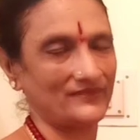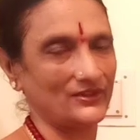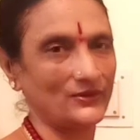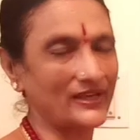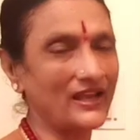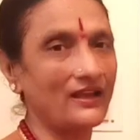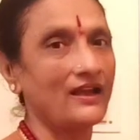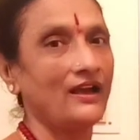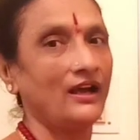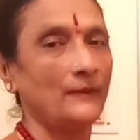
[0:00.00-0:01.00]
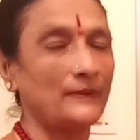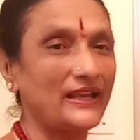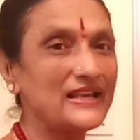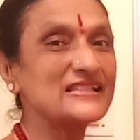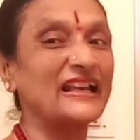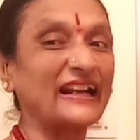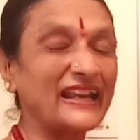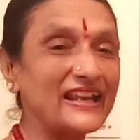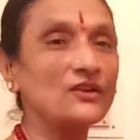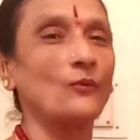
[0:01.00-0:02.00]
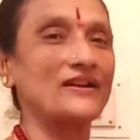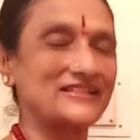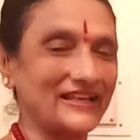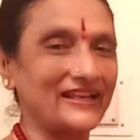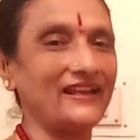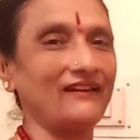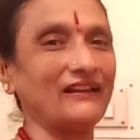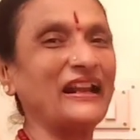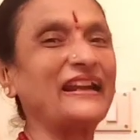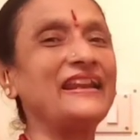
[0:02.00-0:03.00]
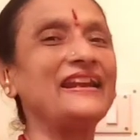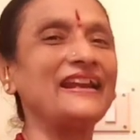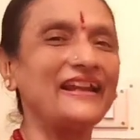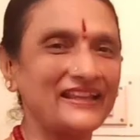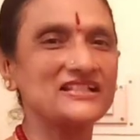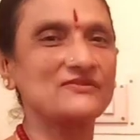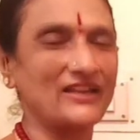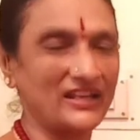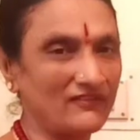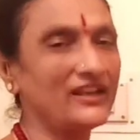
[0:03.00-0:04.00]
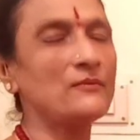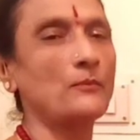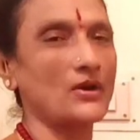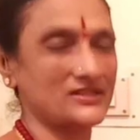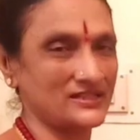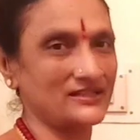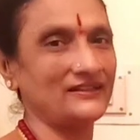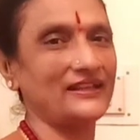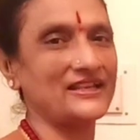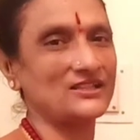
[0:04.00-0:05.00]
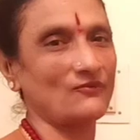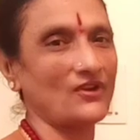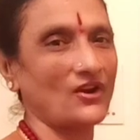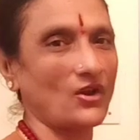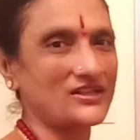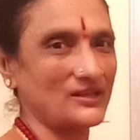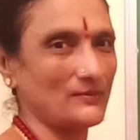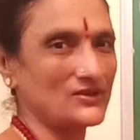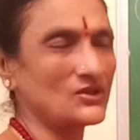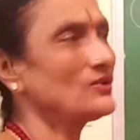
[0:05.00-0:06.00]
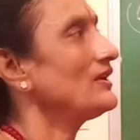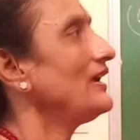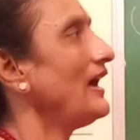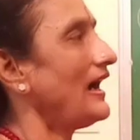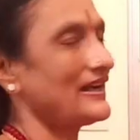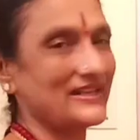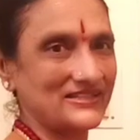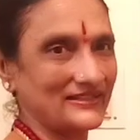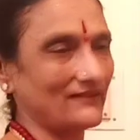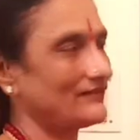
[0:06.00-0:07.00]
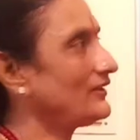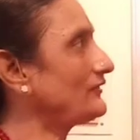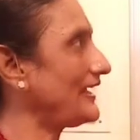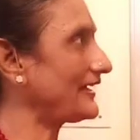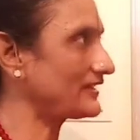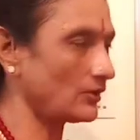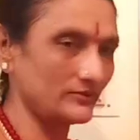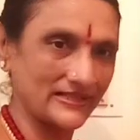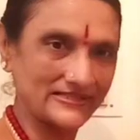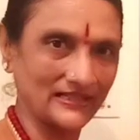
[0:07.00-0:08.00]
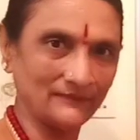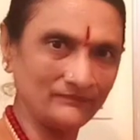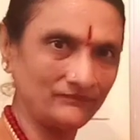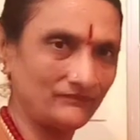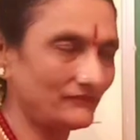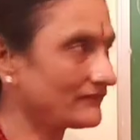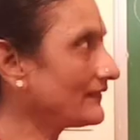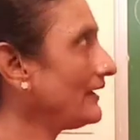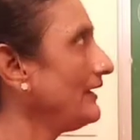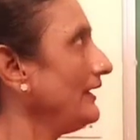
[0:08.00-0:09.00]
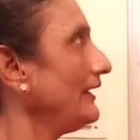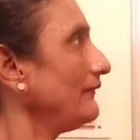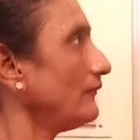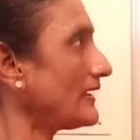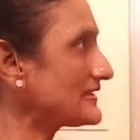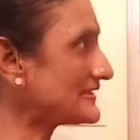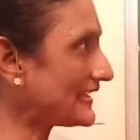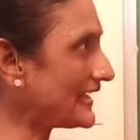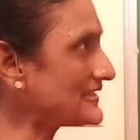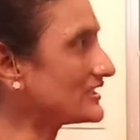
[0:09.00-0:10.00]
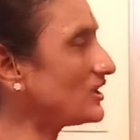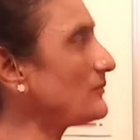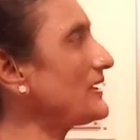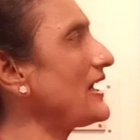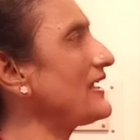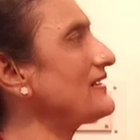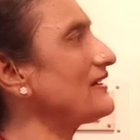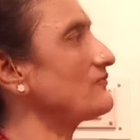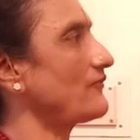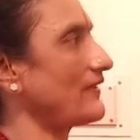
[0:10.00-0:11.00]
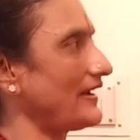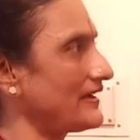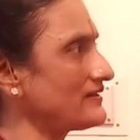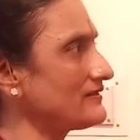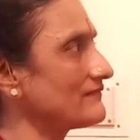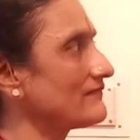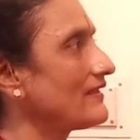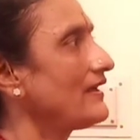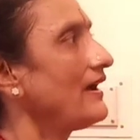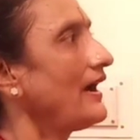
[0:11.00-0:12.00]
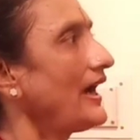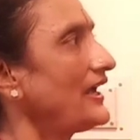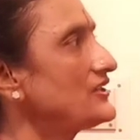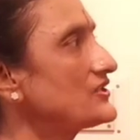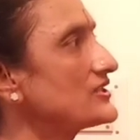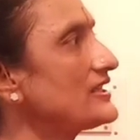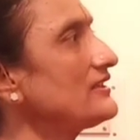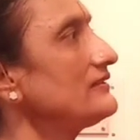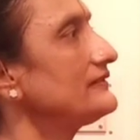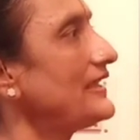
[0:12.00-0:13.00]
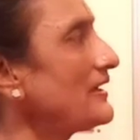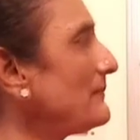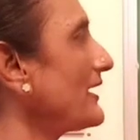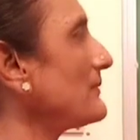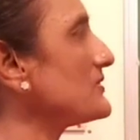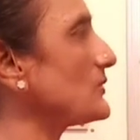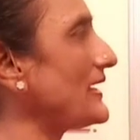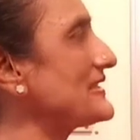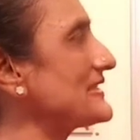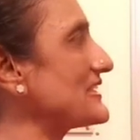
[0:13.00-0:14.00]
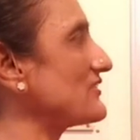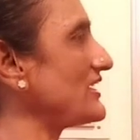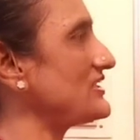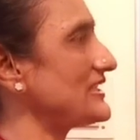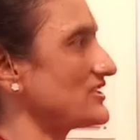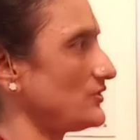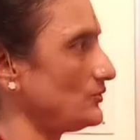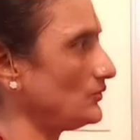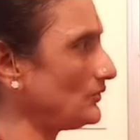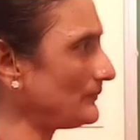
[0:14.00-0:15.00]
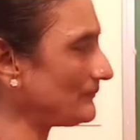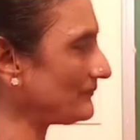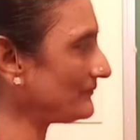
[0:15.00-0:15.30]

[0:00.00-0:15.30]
Okay. Please read once again. Rereading is very, very important in case if you are not able to understand. You take down the sum. One says, give me 100 friend. I shall then become twice as rich as you.